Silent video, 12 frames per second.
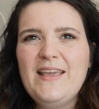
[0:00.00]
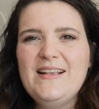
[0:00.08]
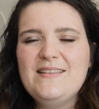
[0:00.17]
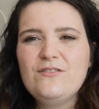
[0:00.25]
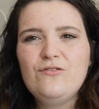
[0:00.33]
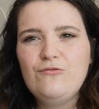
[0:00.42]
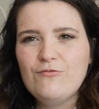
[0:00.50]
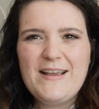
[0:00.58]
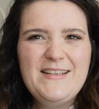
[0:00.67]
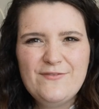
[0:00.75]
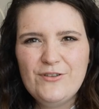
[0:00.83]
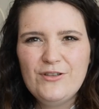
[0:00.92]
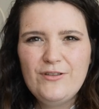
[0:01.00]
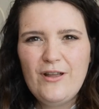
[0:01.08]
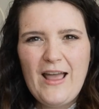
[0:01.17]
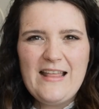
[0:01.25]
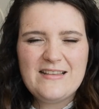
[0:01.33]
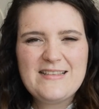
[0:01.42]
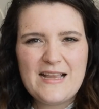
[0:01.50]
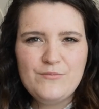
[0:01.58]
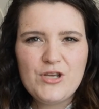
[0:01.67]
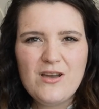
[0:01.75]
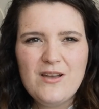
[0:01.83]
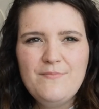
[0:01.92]
is graceful at the
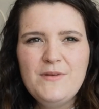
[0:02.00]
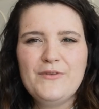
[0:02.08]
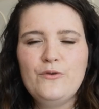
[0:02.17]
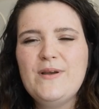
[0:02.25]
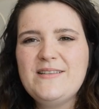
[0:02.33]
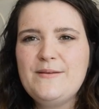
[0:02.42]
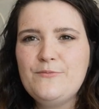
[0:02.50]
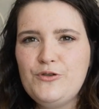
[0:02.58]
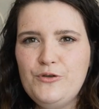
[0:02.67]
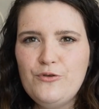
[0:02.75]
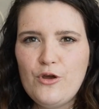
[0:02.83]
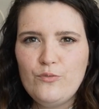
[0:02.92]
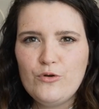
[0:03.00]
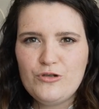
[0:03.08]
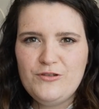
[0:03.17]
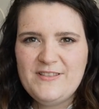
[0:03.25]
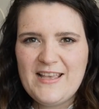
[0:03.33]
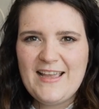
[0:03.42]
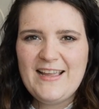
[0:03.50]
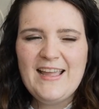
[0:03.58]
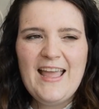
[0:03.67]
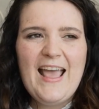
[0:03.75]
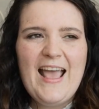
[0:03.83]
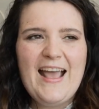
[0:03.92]
same time, always seems to know what to say,
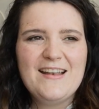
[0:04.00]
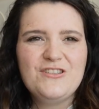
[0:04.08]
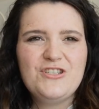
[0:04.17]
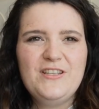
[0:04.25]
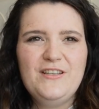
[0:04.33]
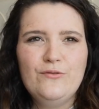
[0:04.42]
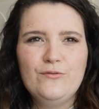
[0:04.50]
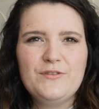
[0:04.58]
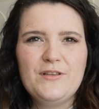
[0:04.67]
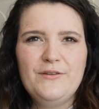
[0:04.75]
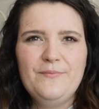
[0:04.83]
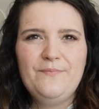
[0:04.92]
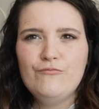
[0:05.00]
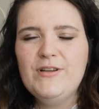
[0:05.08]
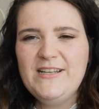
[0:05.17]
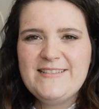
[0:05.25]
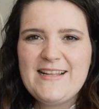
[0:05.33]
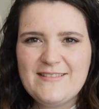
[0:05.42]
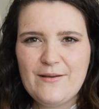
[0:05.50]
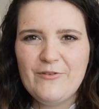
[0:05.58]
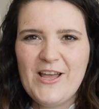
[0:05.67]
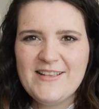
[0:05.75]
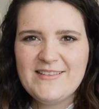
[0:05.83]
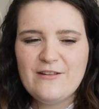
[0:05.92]
and she also really stands up
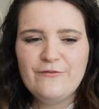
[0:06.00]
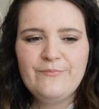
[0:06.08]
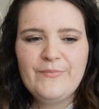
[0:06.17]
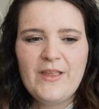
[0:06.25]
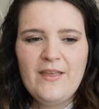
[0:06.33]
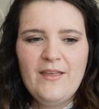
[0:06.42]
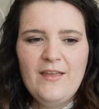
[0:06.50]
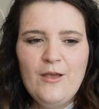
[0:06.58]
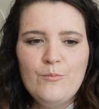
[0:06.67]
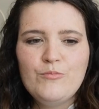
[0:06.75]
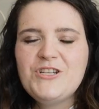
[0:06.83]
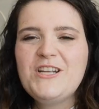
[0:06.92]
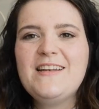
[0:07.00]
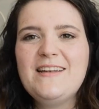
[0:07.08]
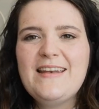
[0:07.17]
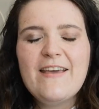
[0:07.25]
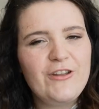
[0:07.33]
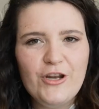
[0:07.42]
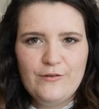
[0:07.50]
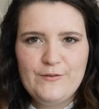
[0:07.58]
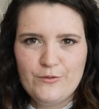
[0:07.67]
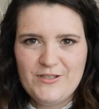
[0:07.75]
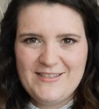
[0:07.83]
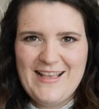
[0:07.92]
for herself. Bridget never knows
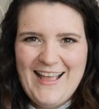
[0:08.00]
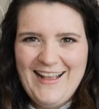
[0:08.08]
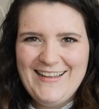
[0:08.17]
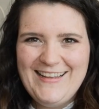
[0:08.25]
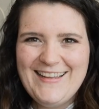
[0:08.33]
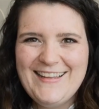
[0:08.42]
what to say.